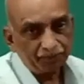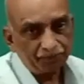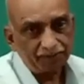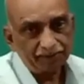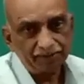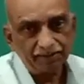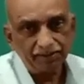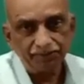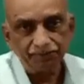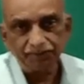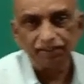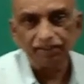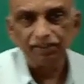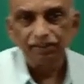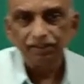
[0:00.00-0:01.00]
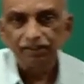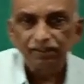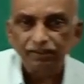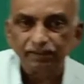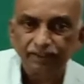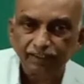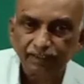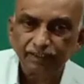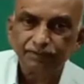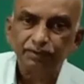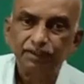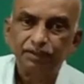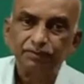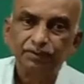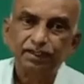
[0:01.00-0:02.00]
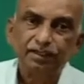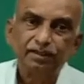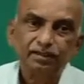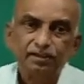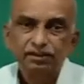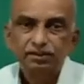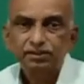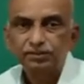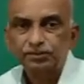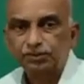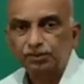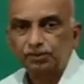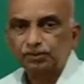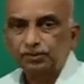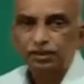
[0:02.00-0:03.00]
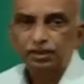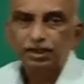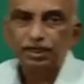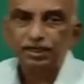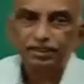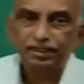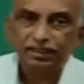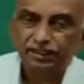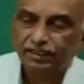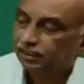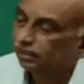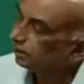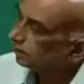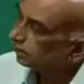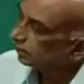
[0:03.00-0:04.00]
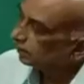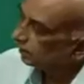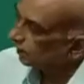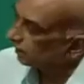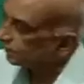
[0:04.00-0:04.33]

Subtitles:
the division, then it will divide. So until then there is